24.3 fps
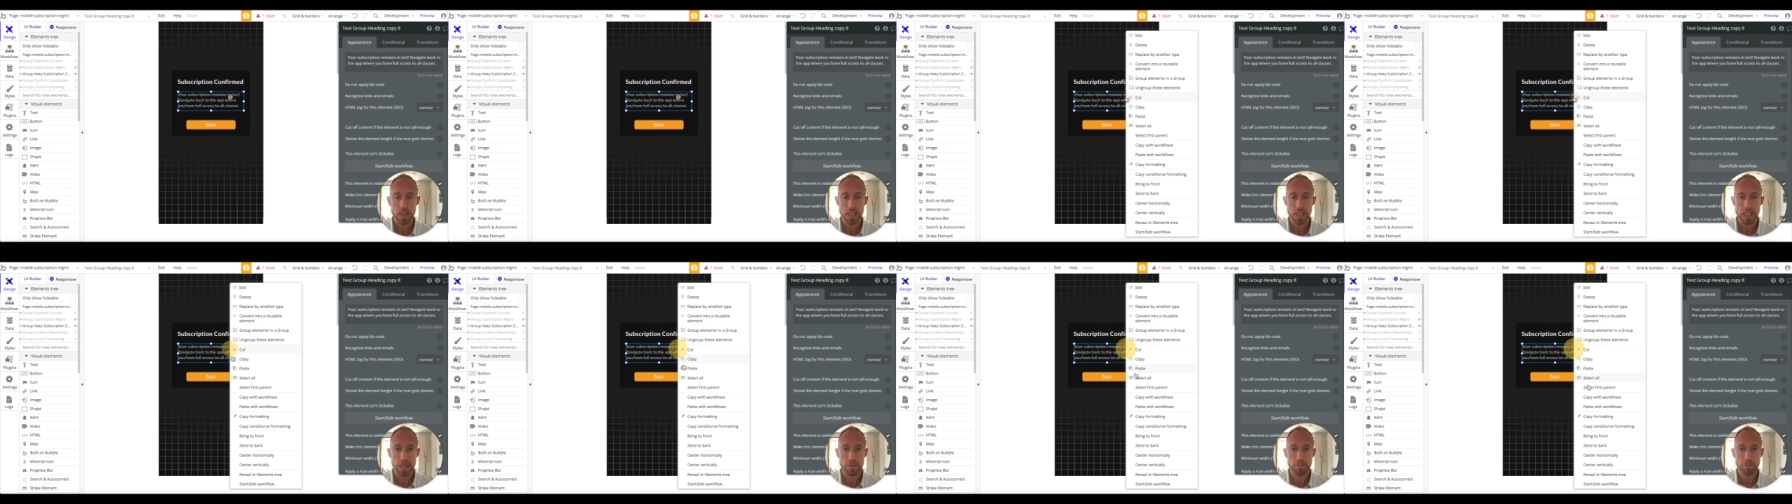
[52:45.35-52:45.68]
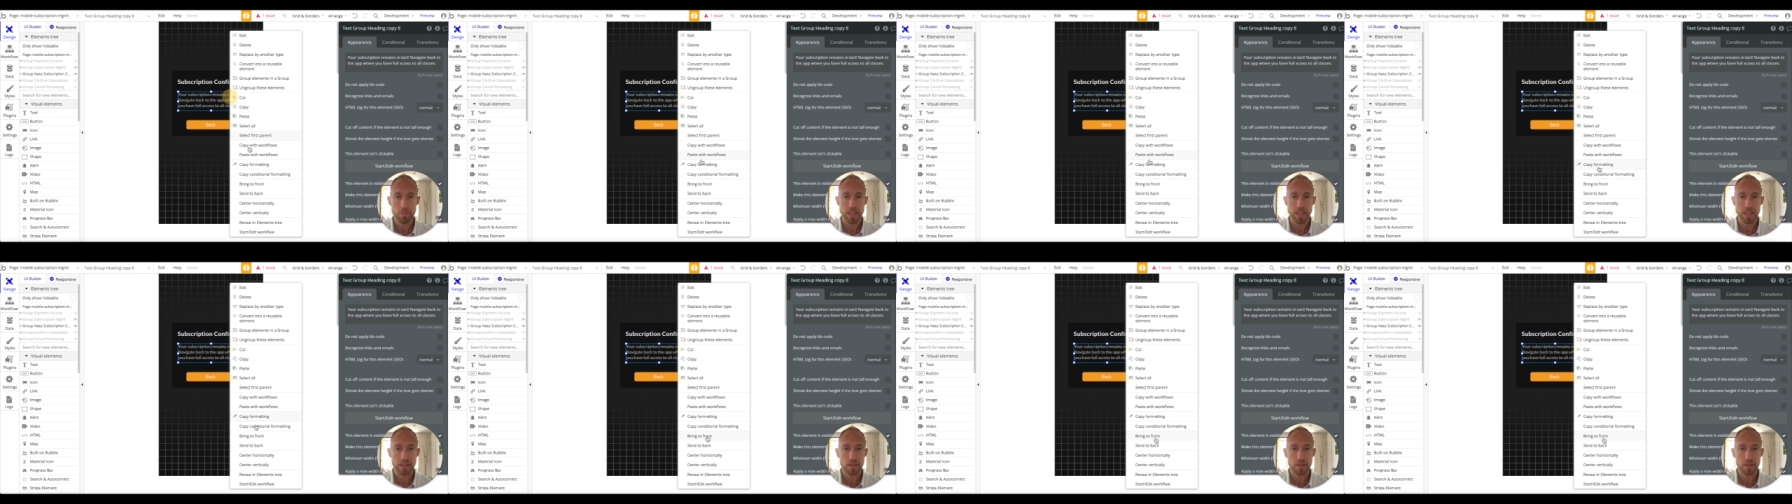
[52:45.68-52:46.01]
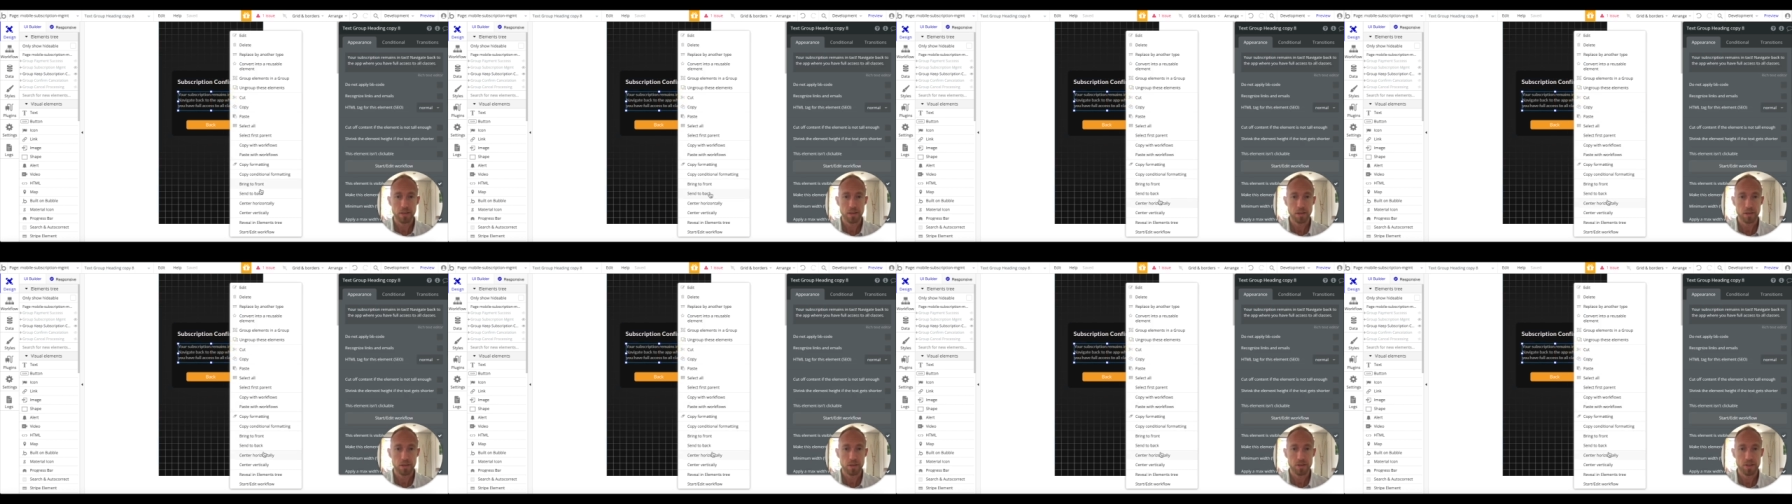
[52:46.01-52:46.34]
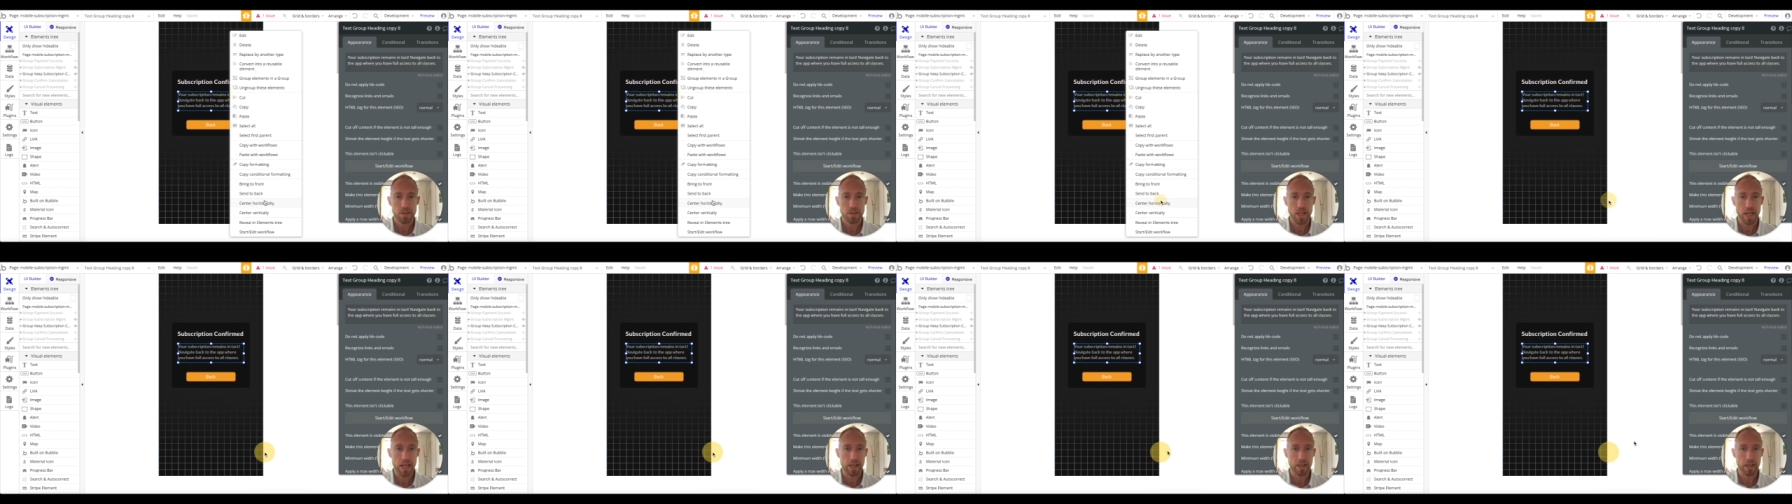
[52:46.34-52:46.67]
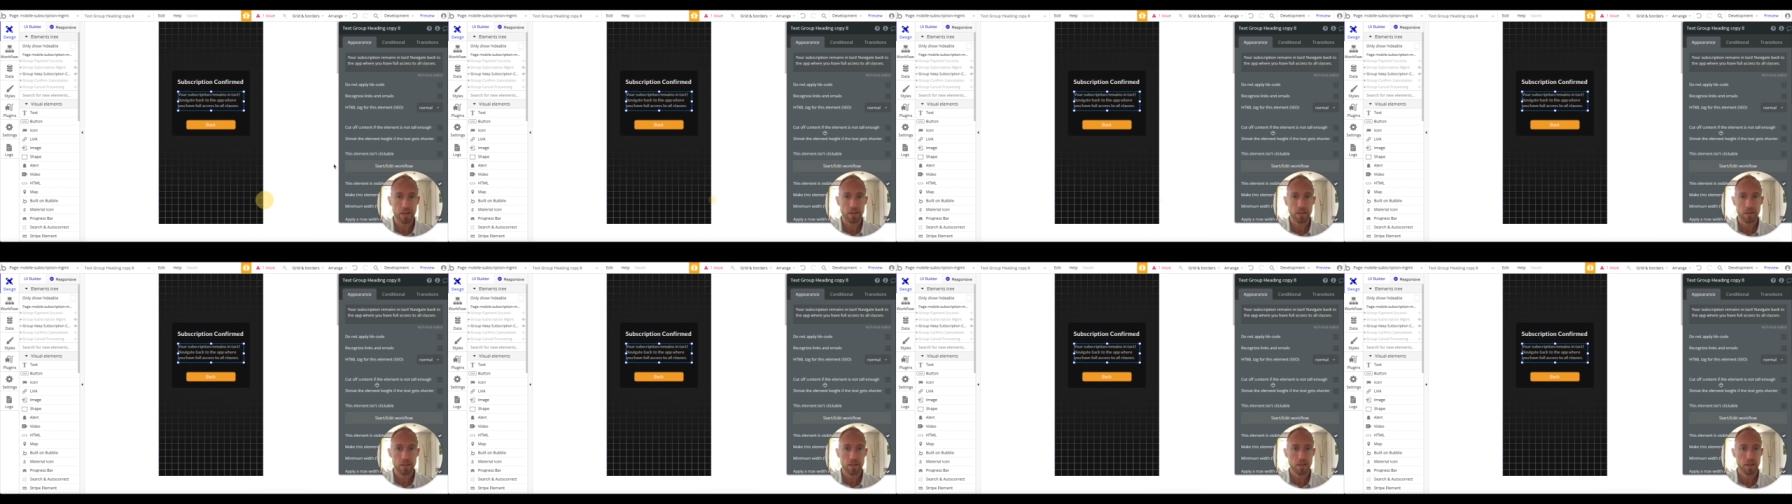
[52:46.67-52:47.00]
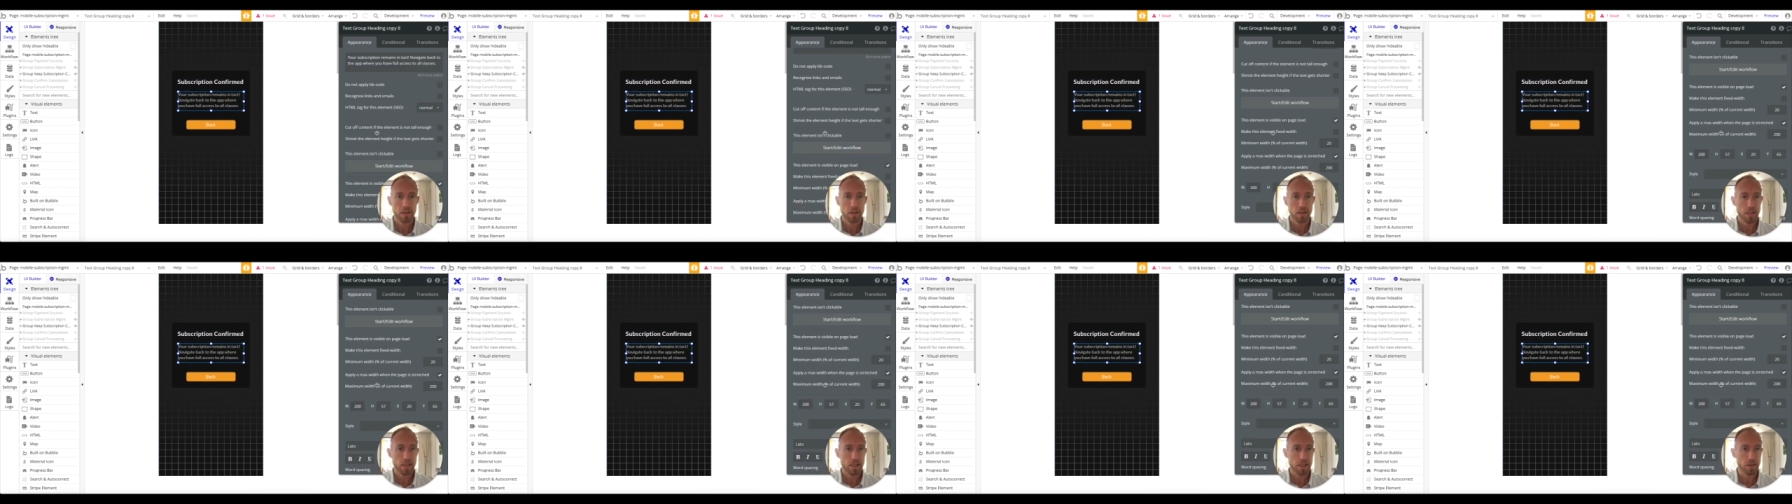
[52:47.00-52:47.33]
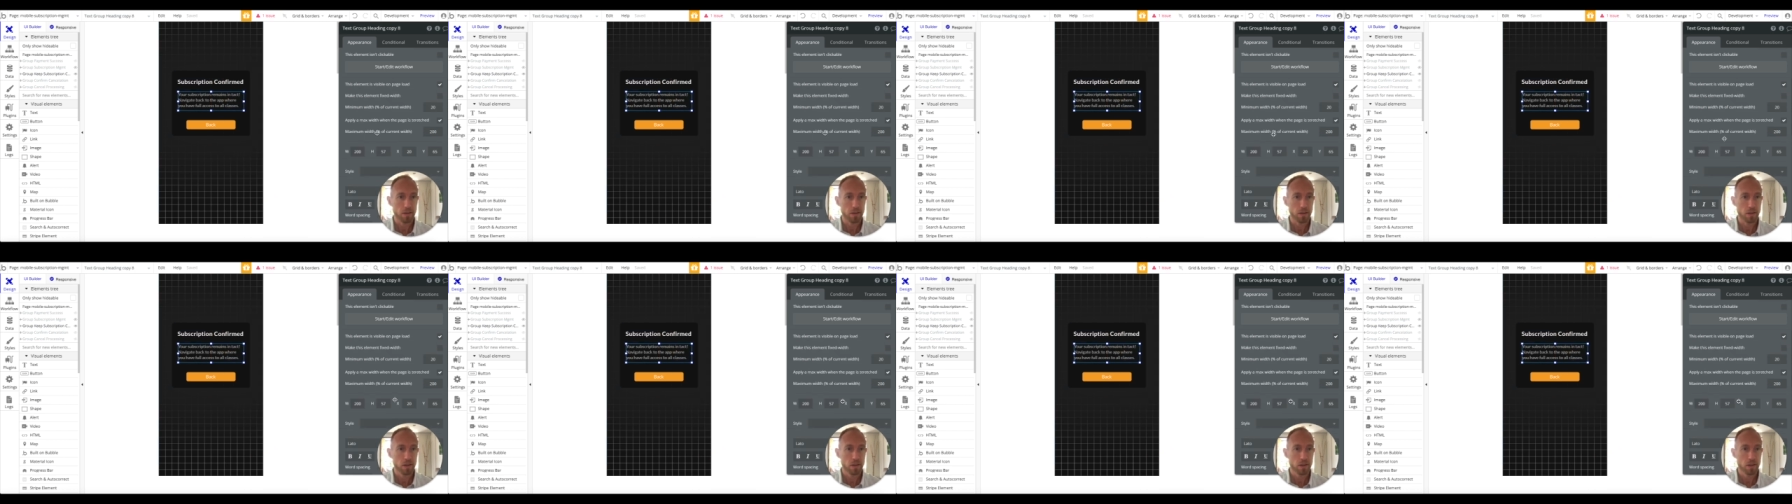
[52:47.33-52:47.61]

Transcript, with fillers: it might say here.